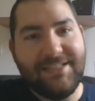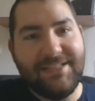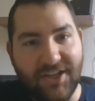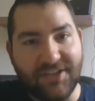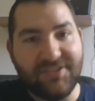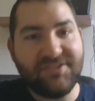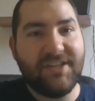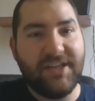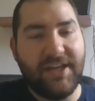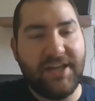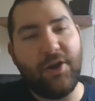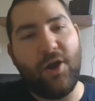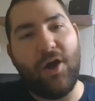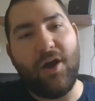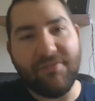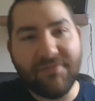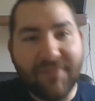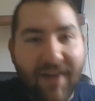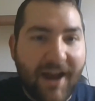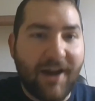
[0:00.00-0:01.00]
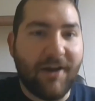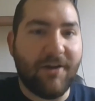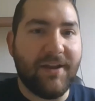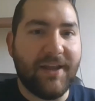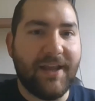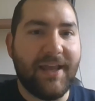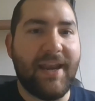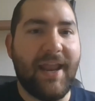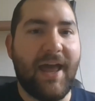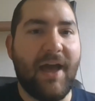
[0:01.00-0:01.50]
dusting it off,
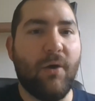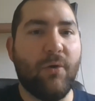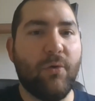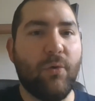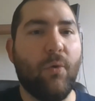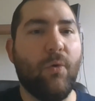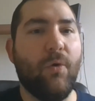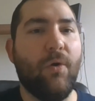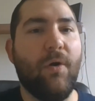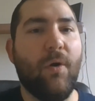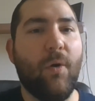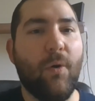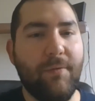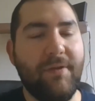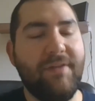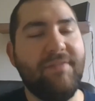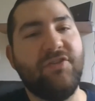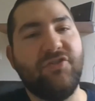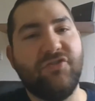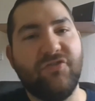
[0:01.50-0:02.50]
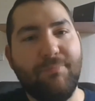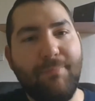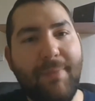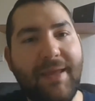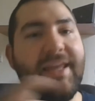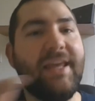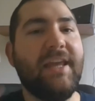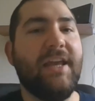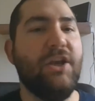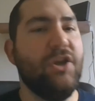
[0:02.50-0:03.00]
ironing it out, or even just
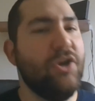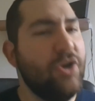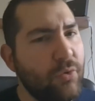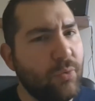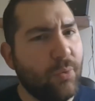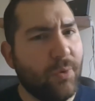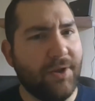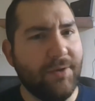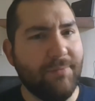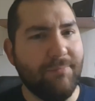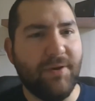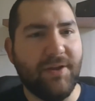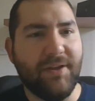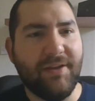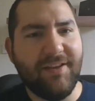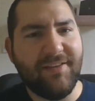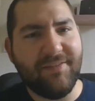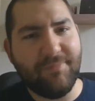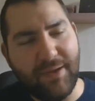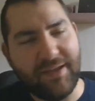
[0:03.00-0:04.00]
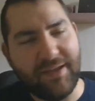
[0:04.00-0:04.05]
making a new one, but it's